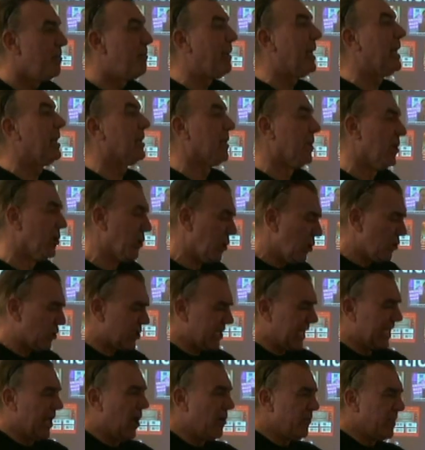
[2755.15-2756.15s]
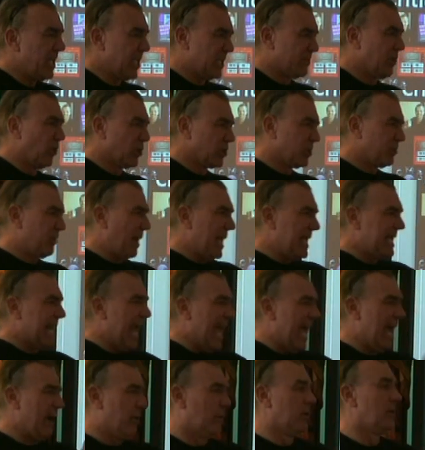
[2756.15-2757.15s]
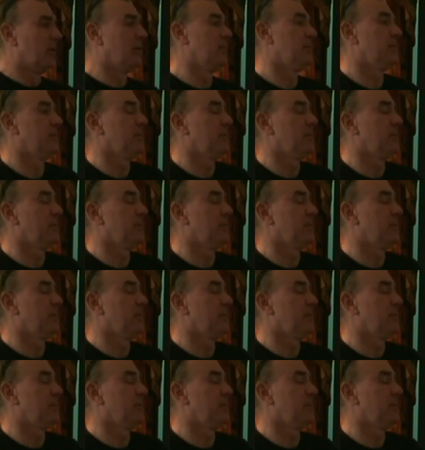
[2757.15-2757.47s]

bill. You still owe this much. Pay now.